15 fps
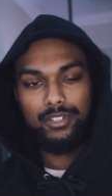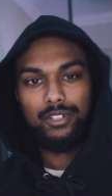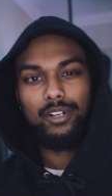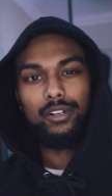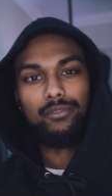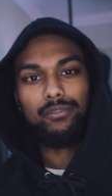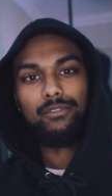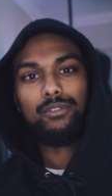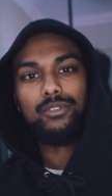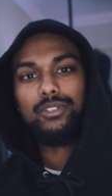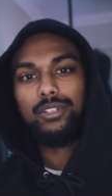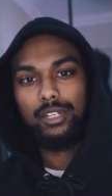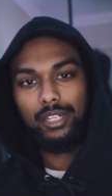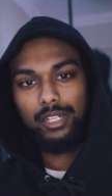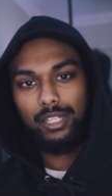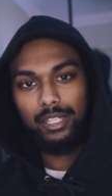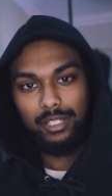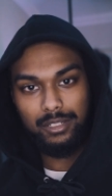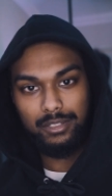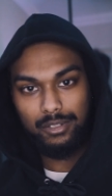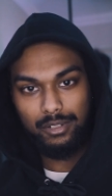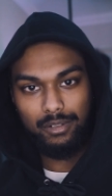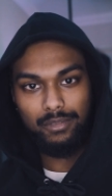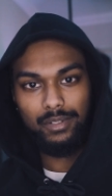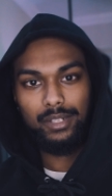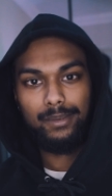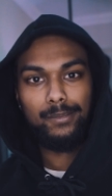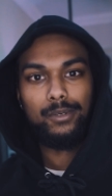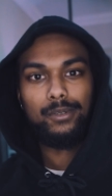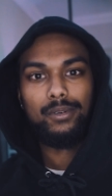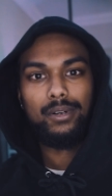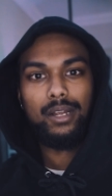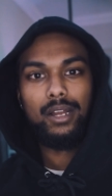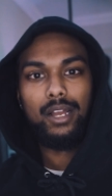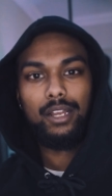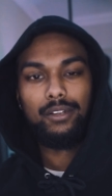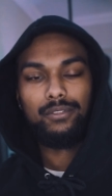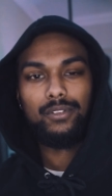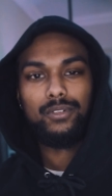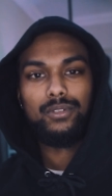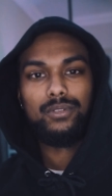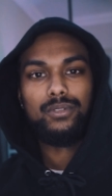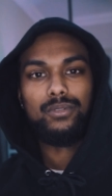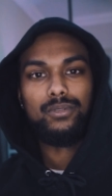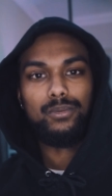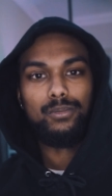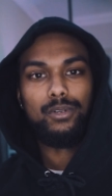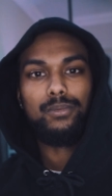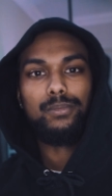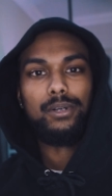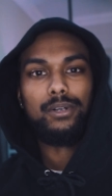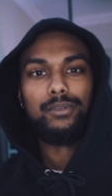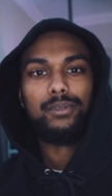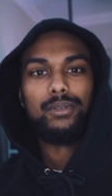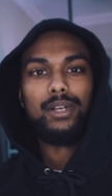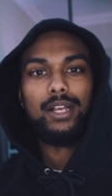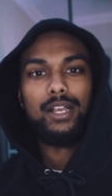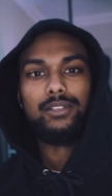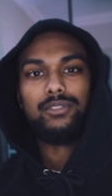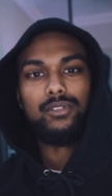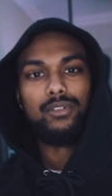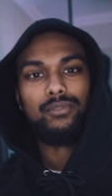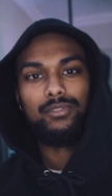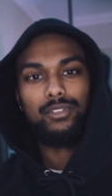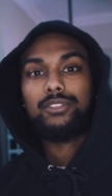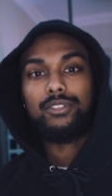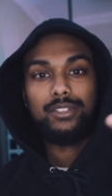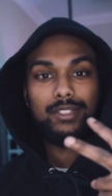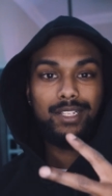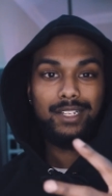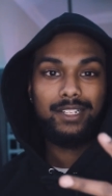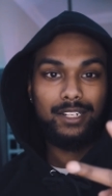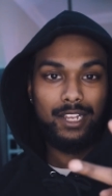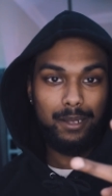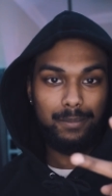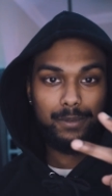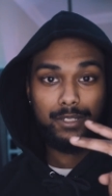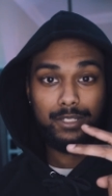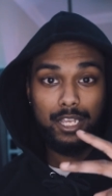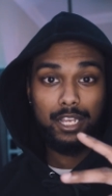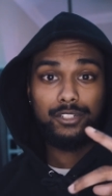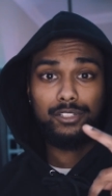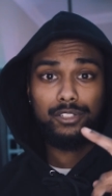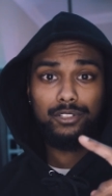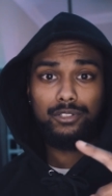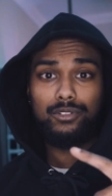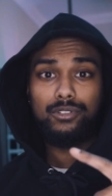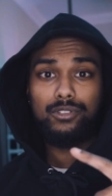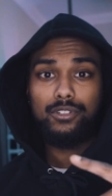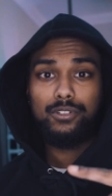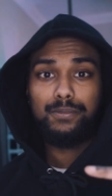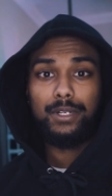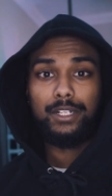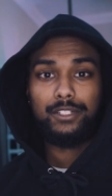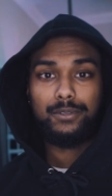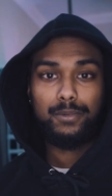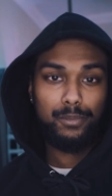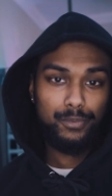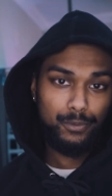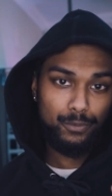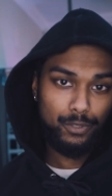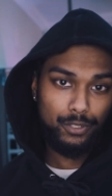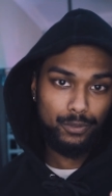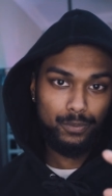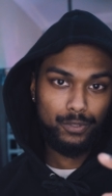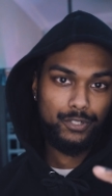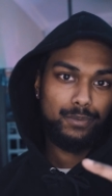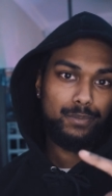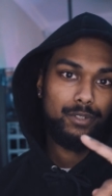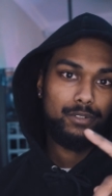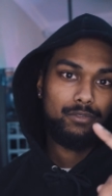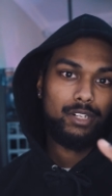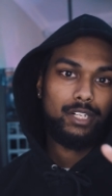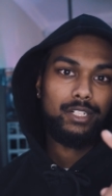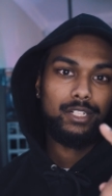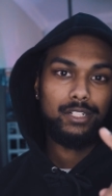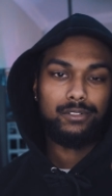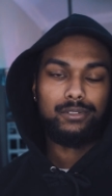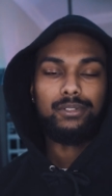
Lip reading: Unfortunately, it is not available on iPhone or mobile as of yet. The second app is actually YouTube, and it's probably what you're watching me on right now,